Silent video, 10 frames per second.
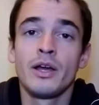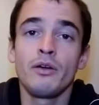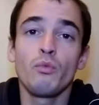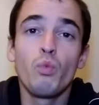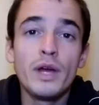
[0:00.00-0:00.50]

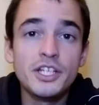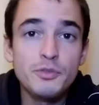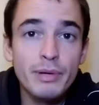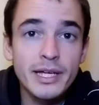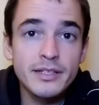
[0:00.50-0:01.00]
which
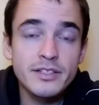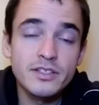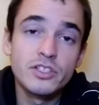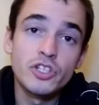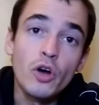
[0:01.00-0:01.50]

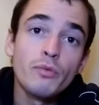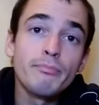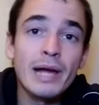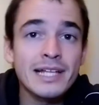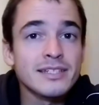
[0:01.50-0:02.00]
bits don't
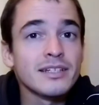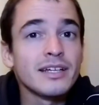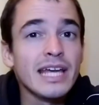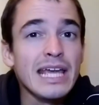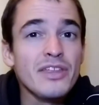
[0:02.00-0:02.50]
matter
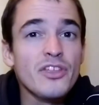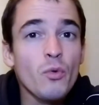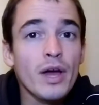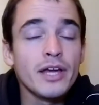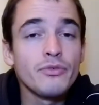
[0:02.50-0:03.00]
either
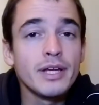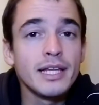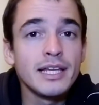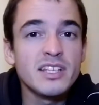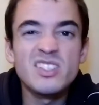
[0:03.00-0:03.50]
way
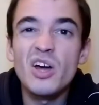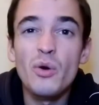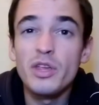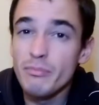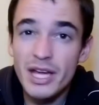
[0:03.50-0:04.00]
really, so
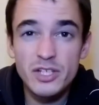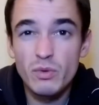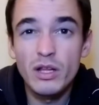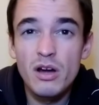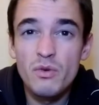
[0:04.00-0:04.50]
you may as well
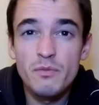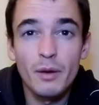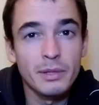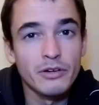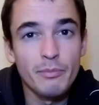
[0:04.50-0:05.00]
go with
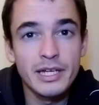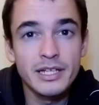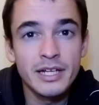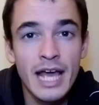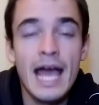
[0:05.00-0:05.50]
popular
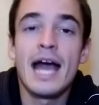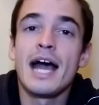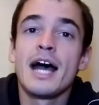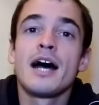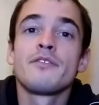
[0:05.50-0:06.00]
opinion,
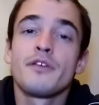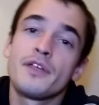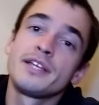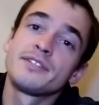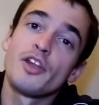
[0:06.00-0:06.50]
and the
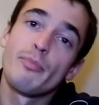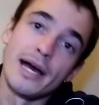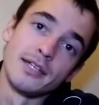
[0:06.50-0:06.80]
things that are bad.